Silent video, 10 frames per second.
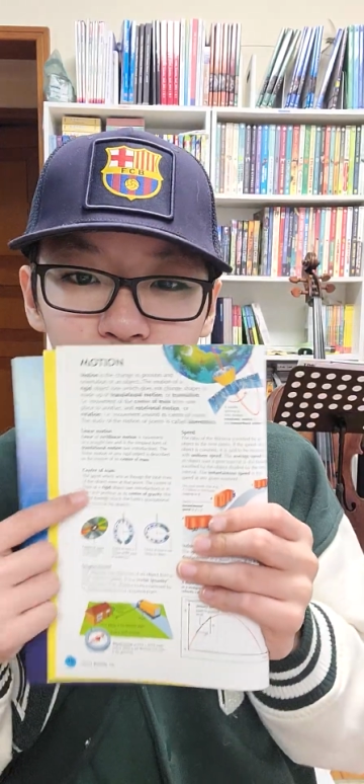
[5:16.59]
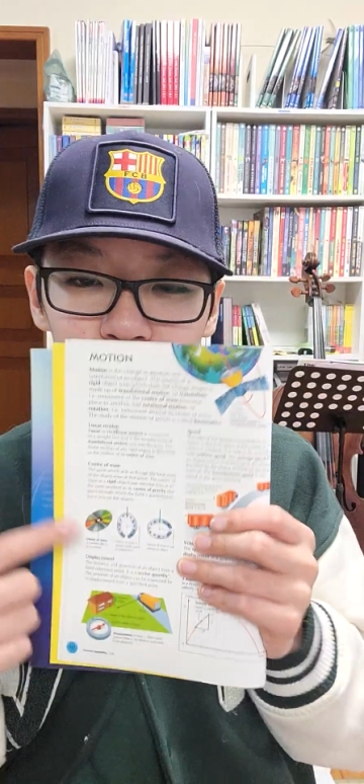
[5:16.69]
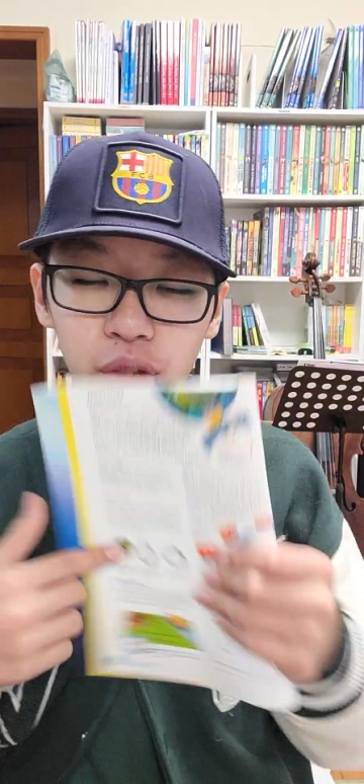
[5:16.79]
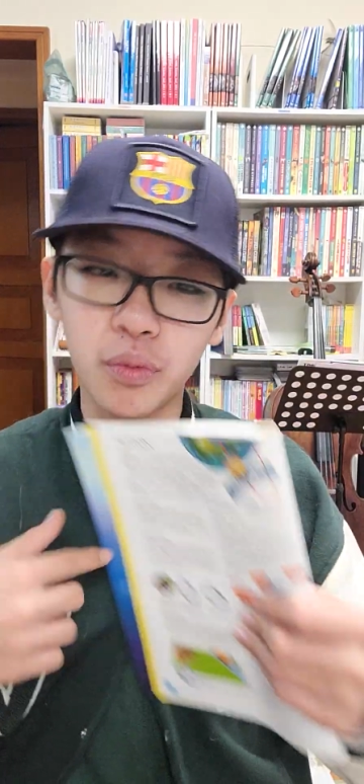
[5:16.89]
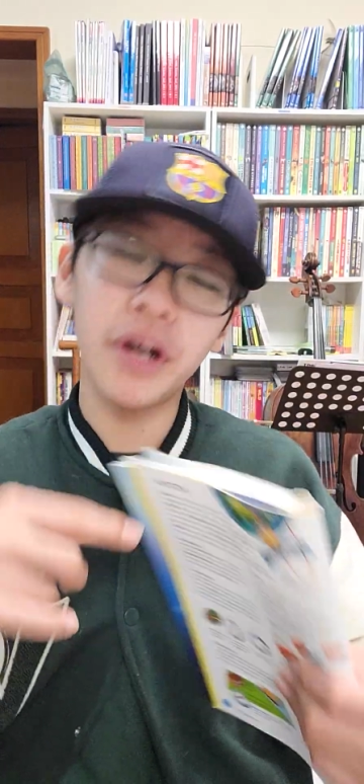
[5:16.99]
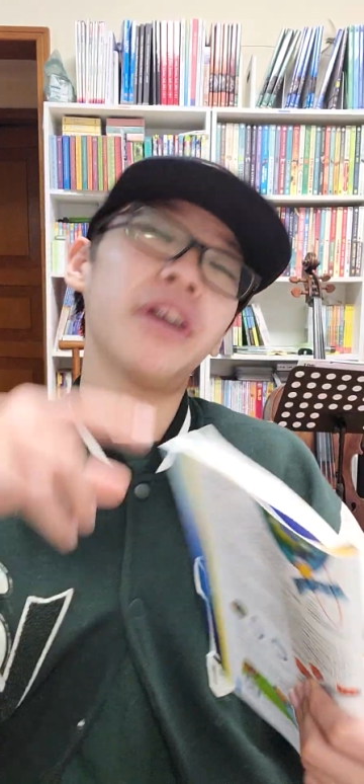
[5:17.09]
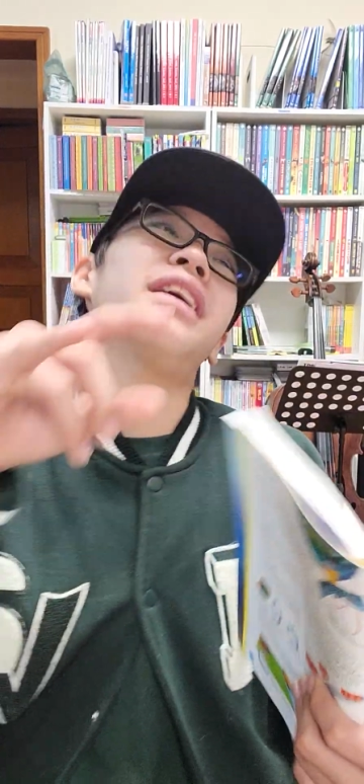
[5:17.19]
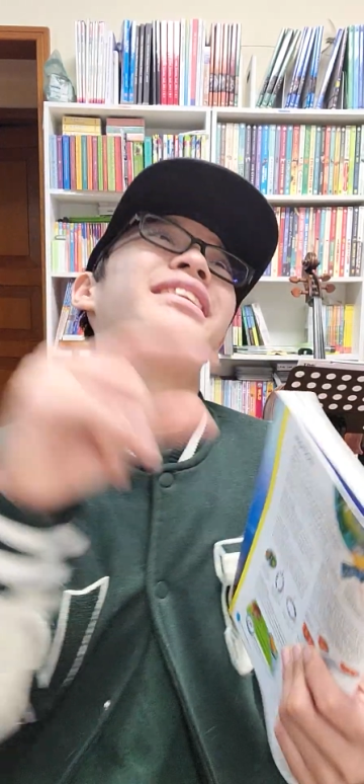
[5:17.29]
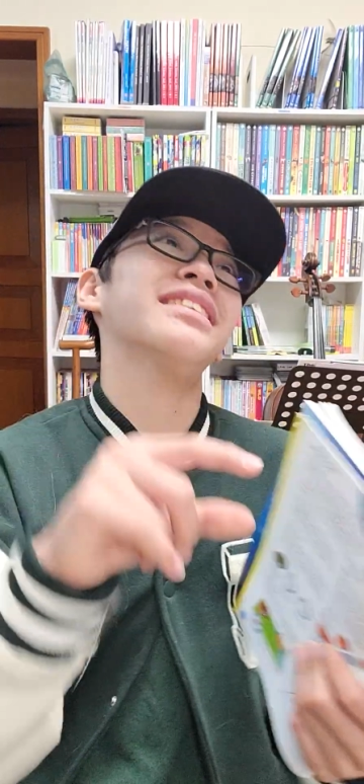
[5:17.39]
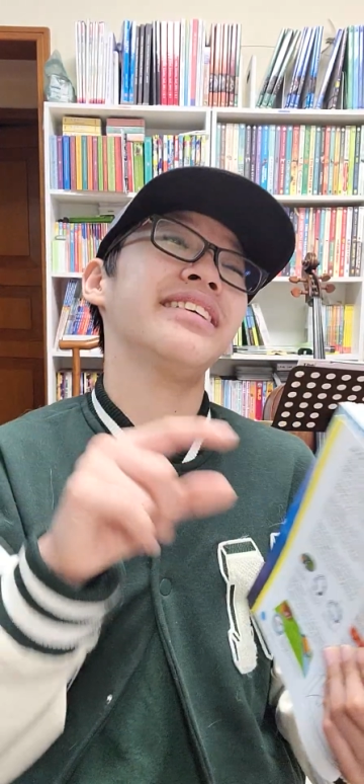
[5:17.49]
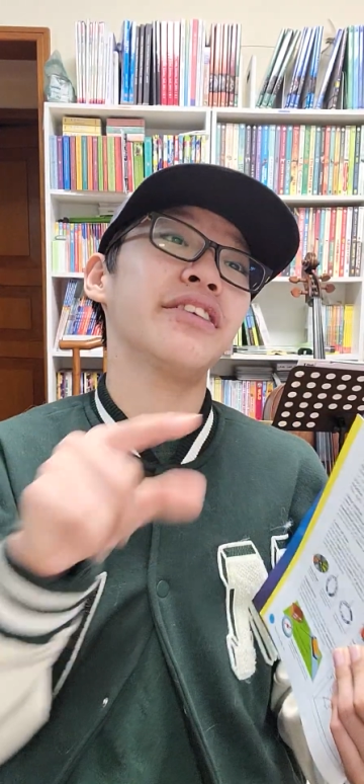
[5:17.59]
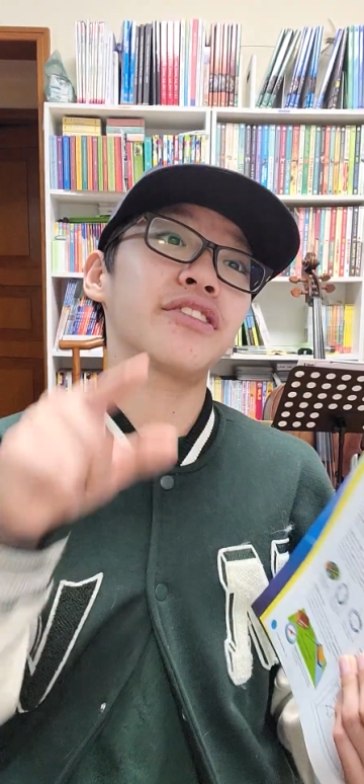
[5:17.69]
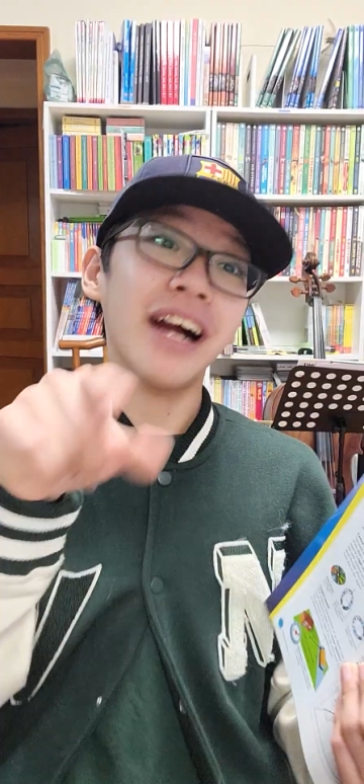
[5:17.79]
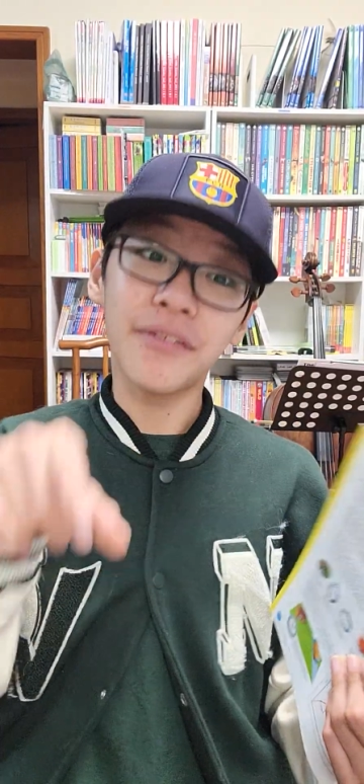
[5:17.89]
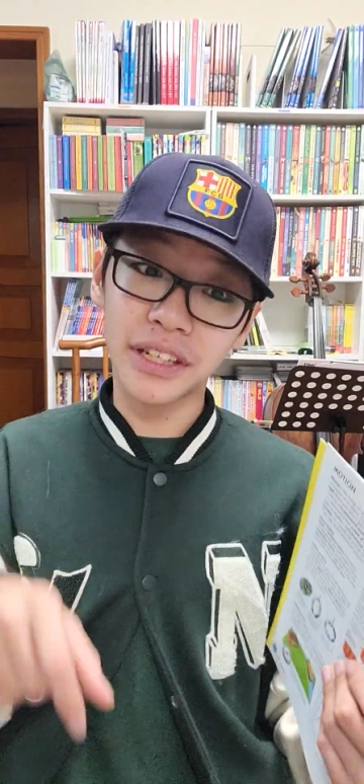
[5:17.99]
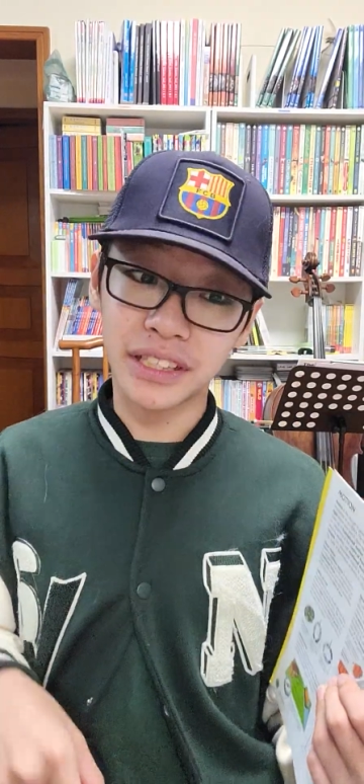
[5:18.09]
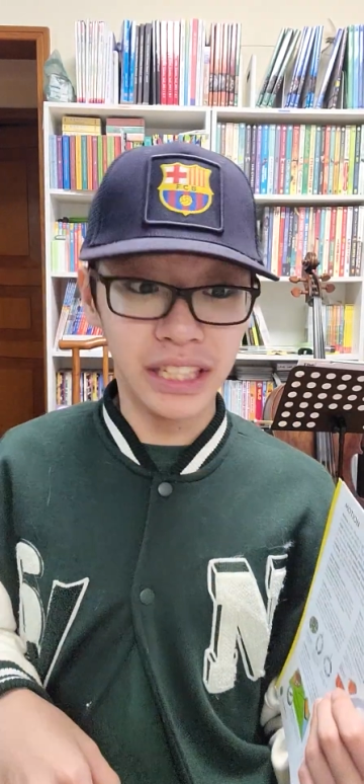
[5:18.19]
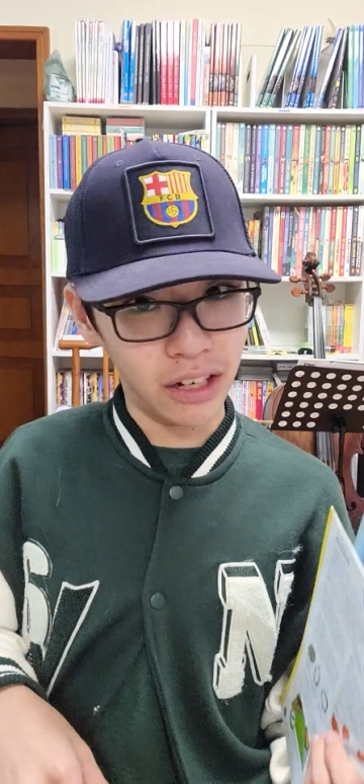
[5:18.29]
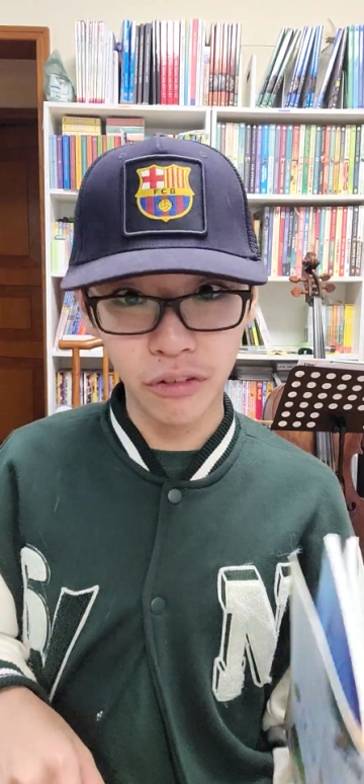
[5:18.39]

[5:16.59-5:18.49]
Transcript: which is where like center of gravity is,